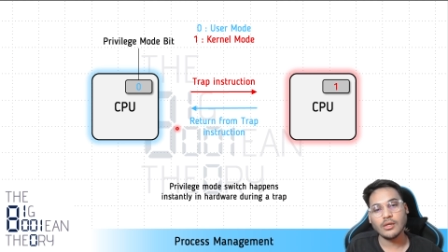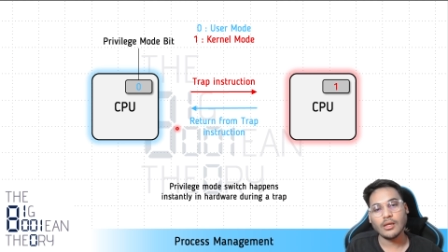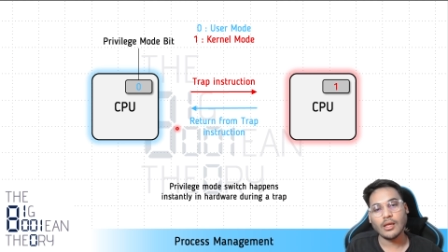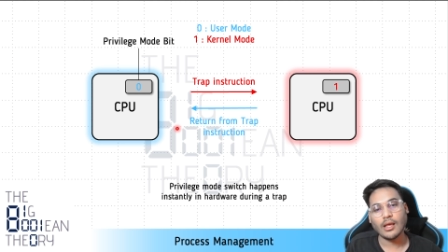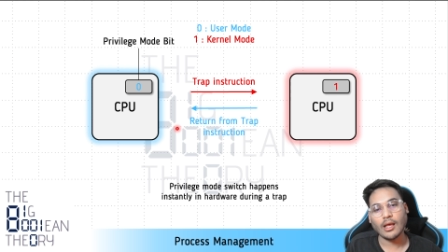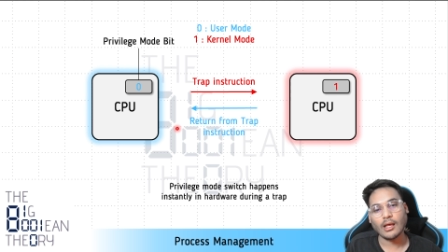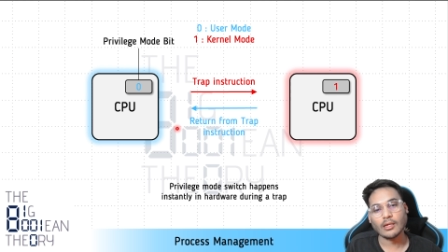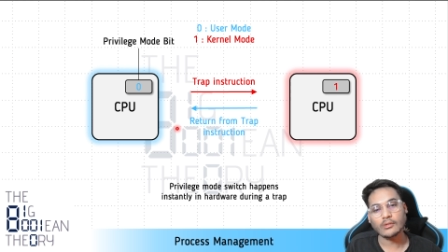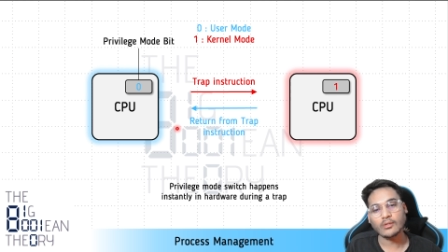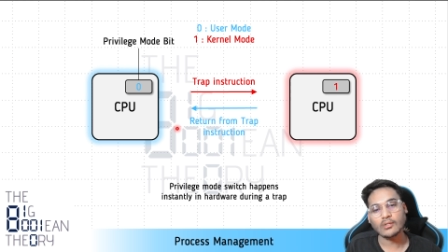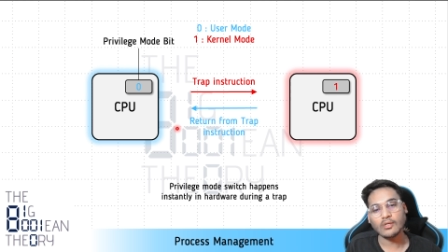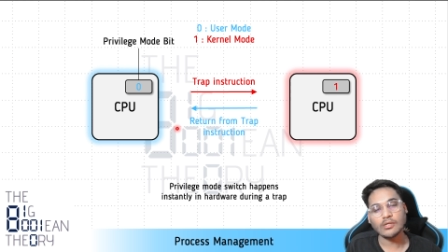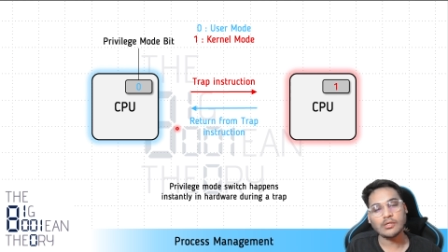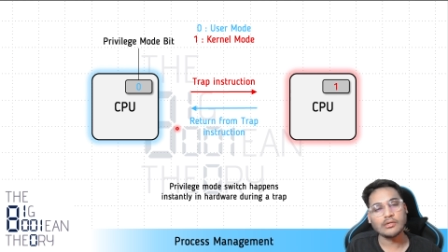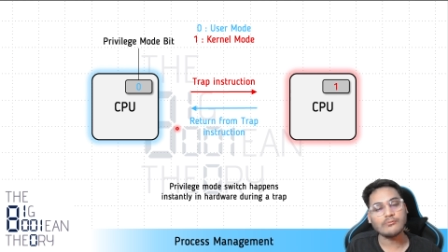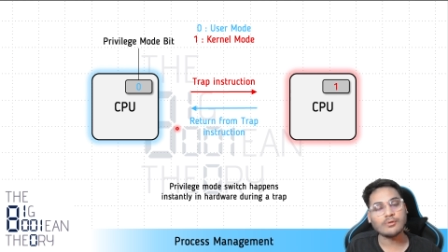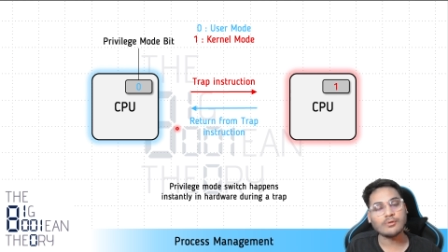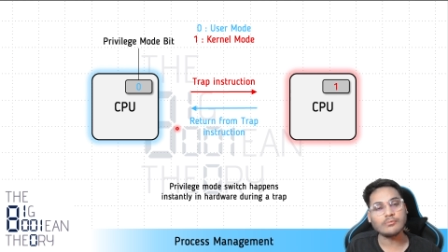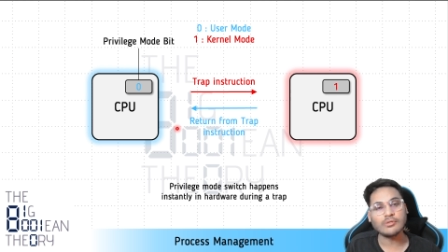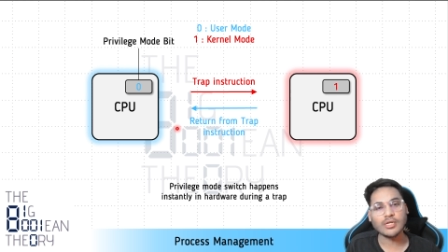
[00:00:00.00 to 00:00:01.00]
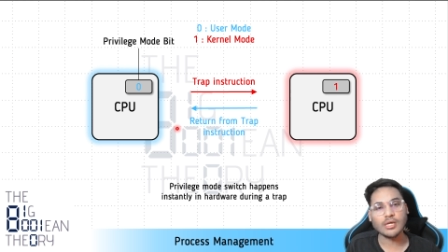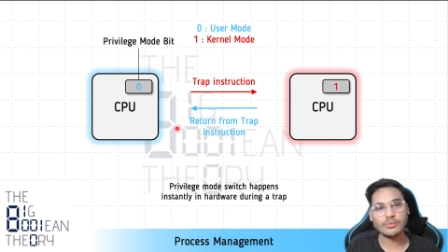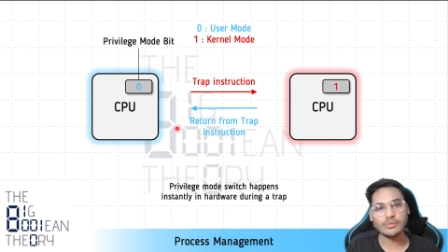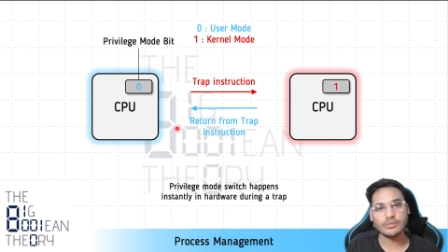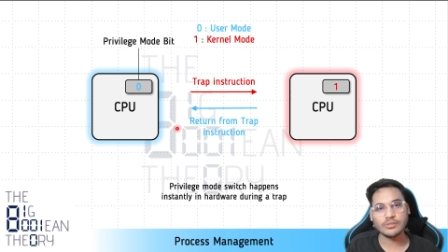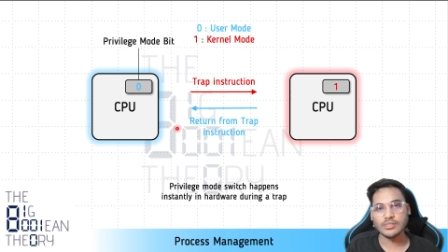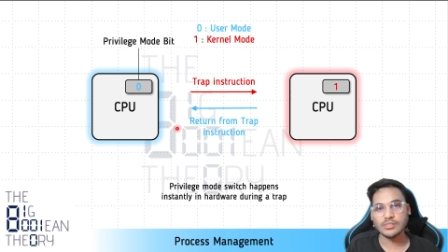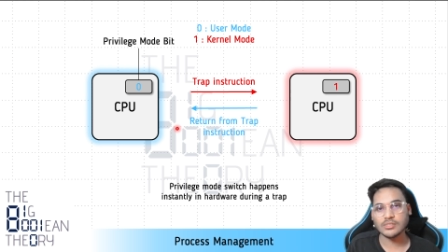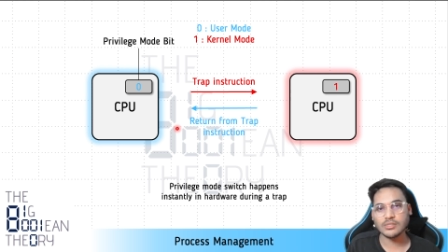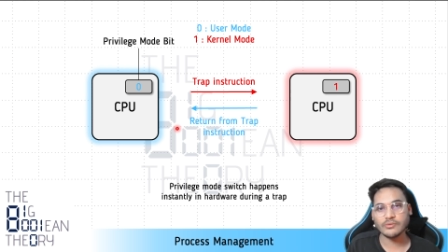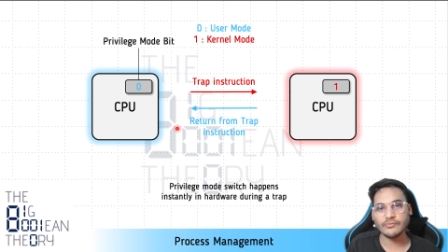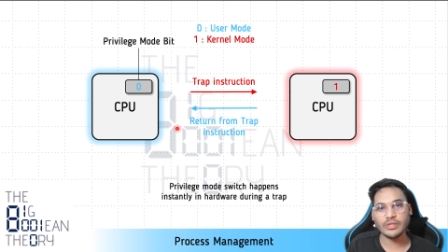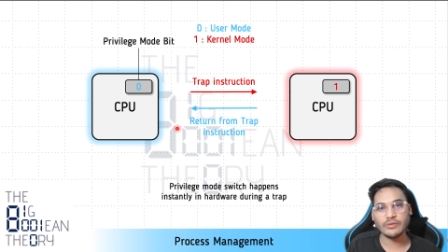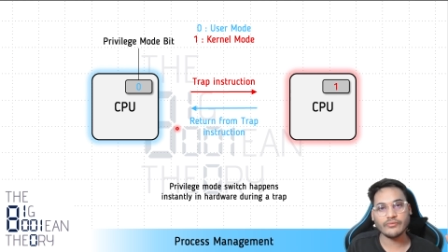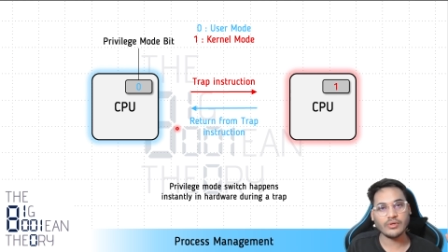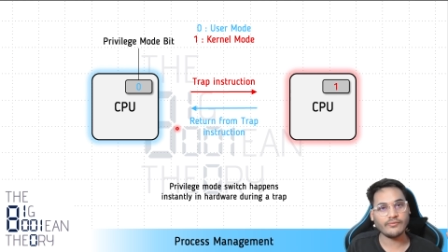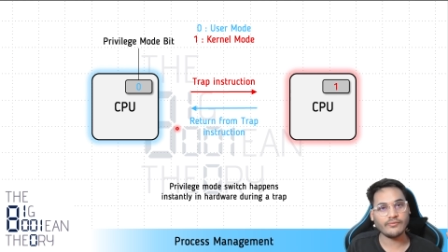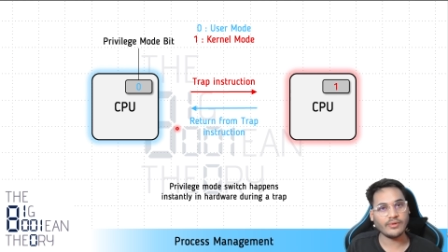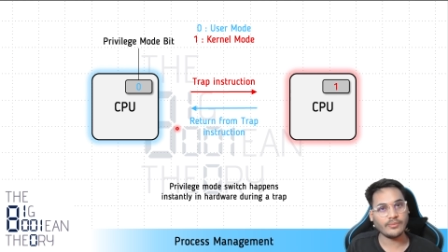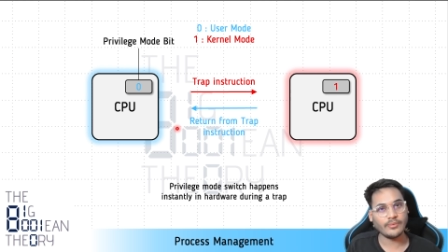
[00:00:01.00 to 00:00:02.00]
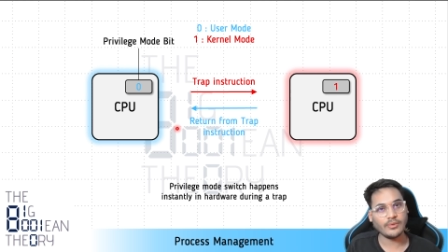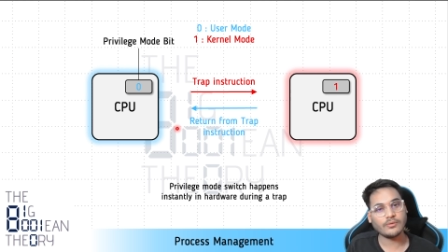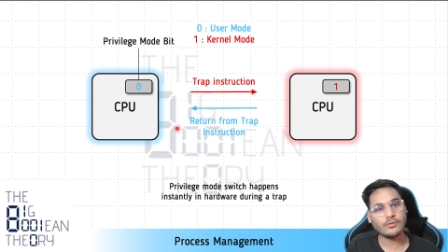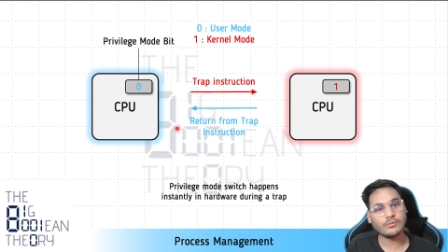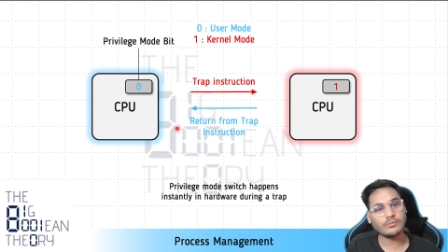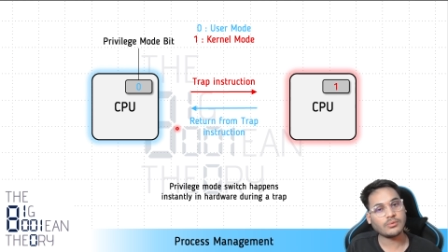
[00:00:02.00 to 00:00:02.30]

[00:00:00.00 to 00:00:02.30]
and the return from trap instruction when we are flipping from